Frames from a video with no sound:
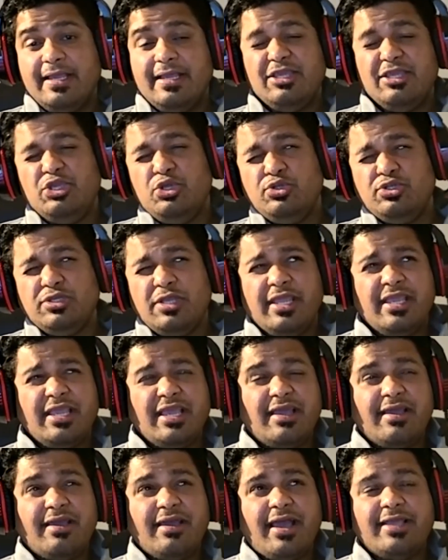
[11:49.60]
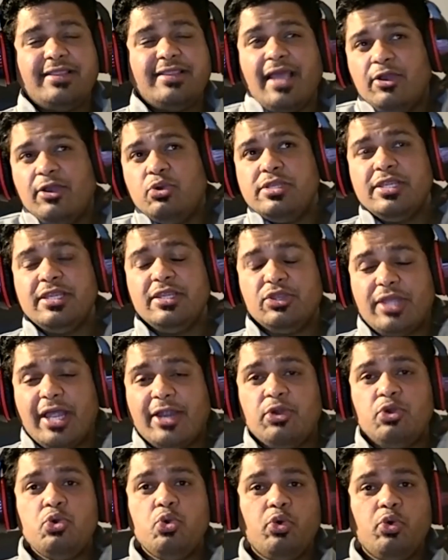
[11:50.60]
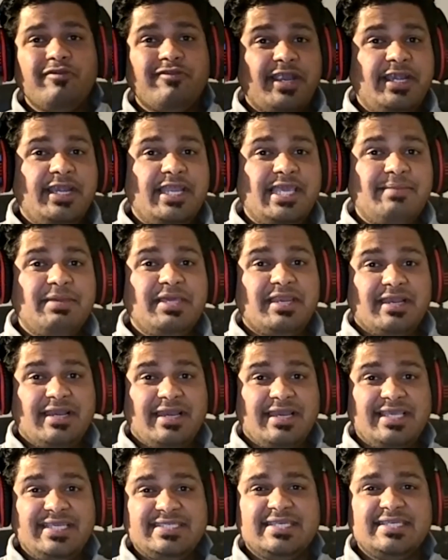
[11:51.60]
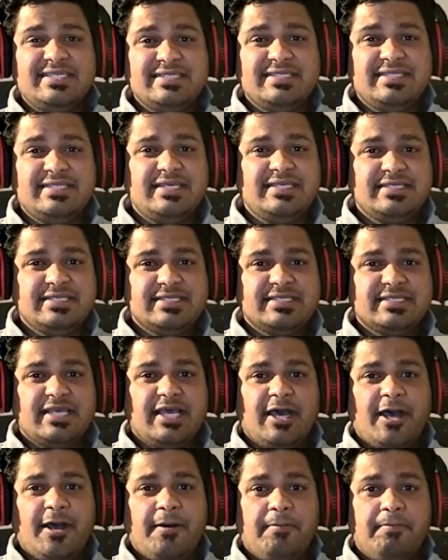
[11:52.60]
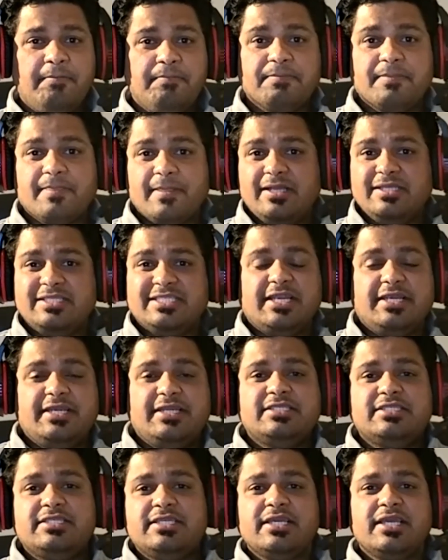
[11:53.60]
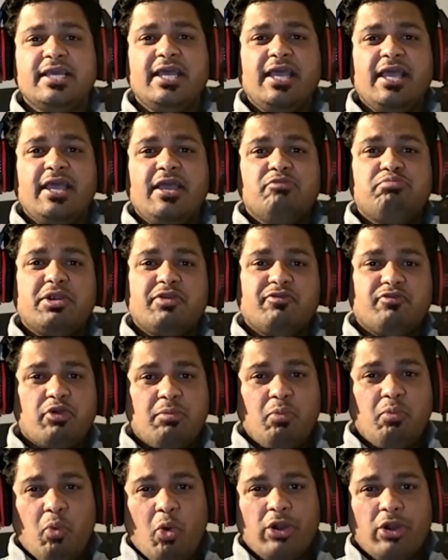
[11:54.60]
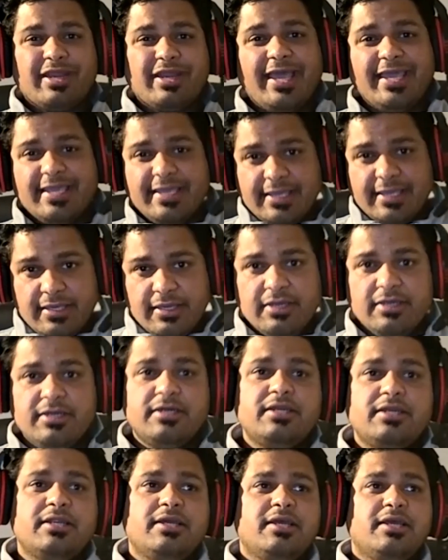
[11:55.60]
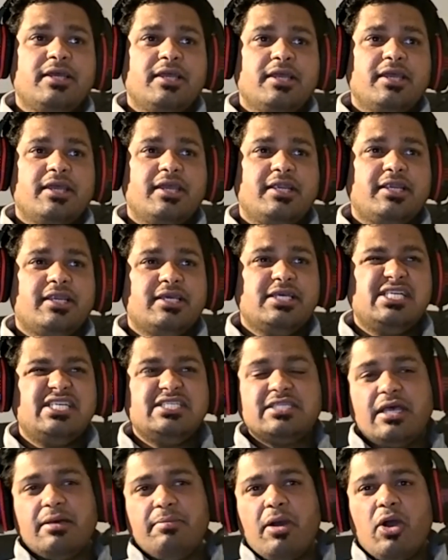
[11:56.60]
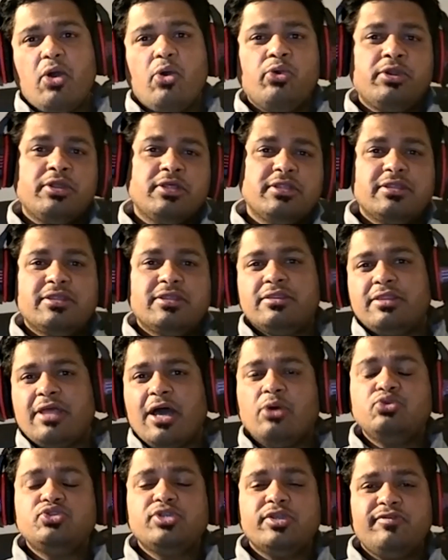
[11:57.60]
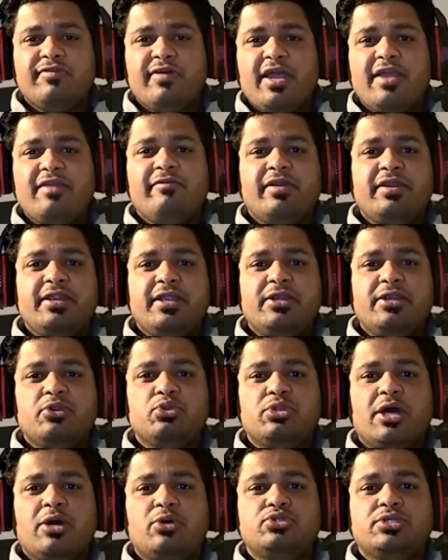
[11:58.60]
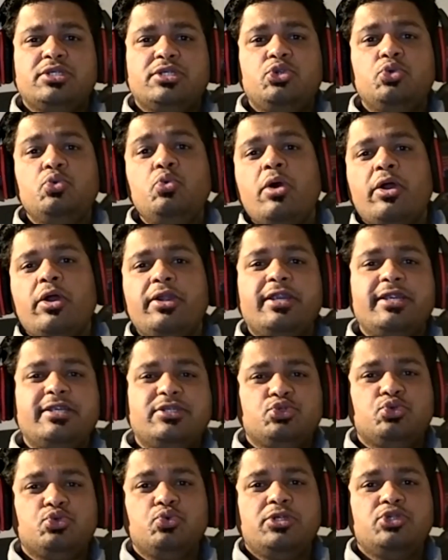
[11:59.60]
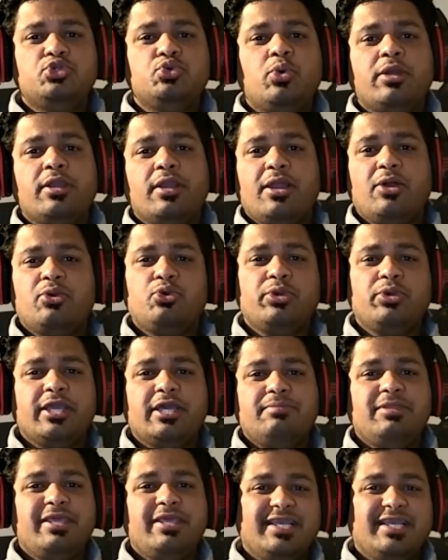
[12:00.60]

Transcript: Usually, I don't know if NDEB releases this statistic, but from what I hear, it is about 1,500 to 1,200 students who are allowed to take up the